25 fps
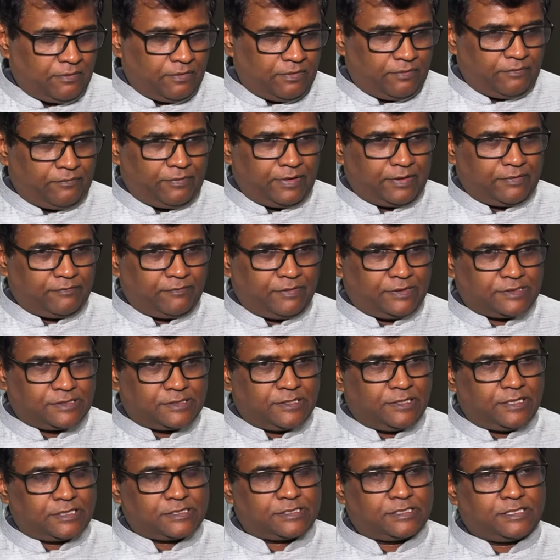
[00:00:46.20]
when we
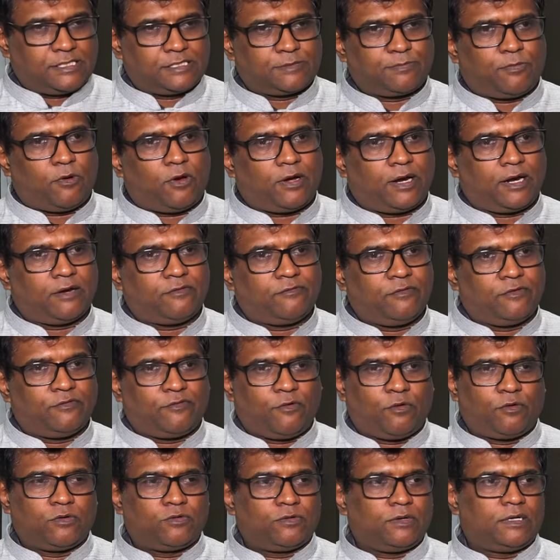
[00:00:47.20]
searched his pocket, we
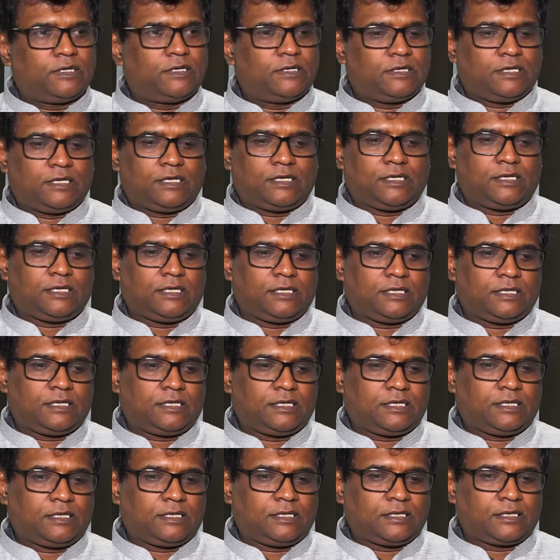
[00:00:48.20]
found one
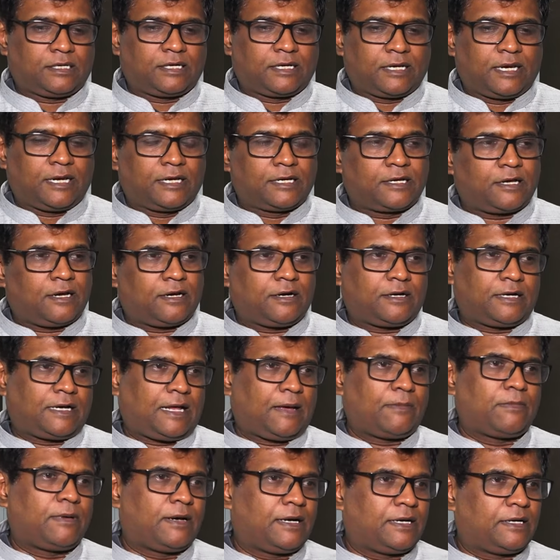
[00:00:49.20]
green color
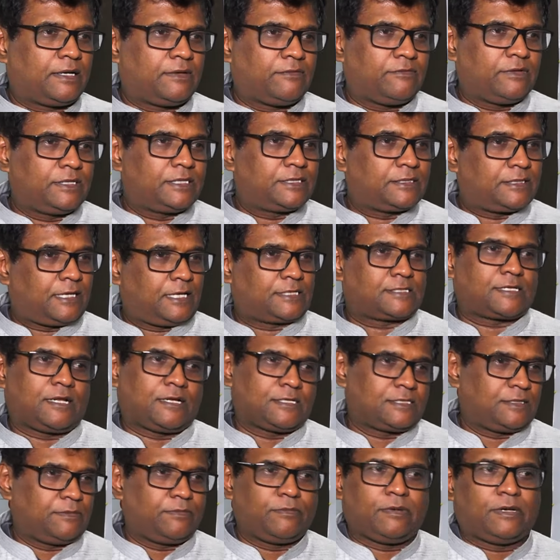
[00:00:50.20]
tablet with Tesla
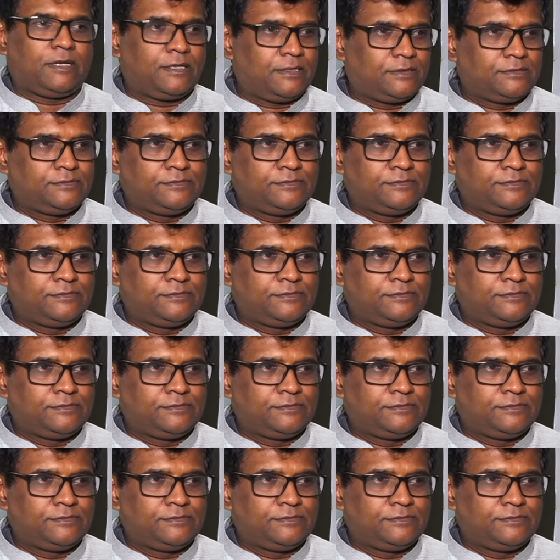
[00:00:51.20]
symbol.